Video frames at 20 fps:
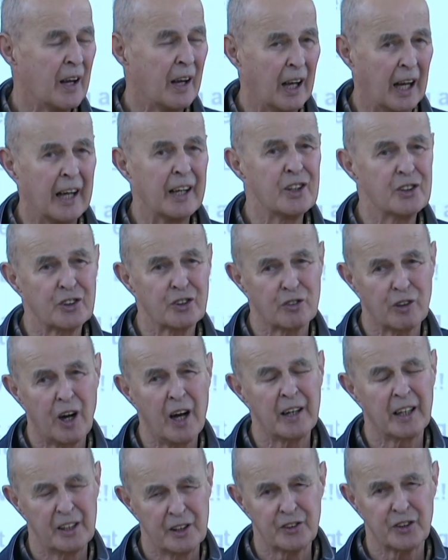I
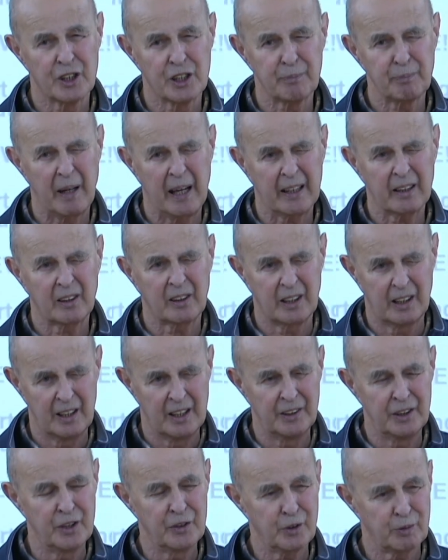strongly suspect that
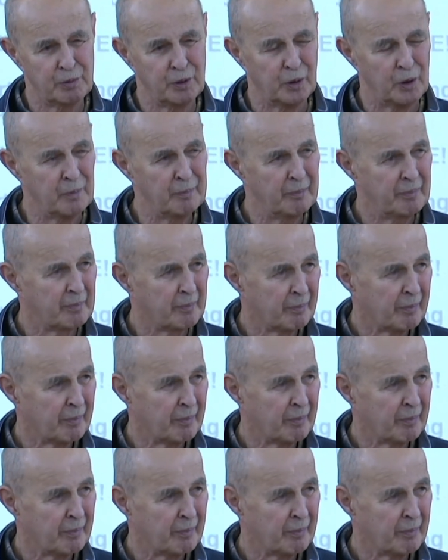in this room,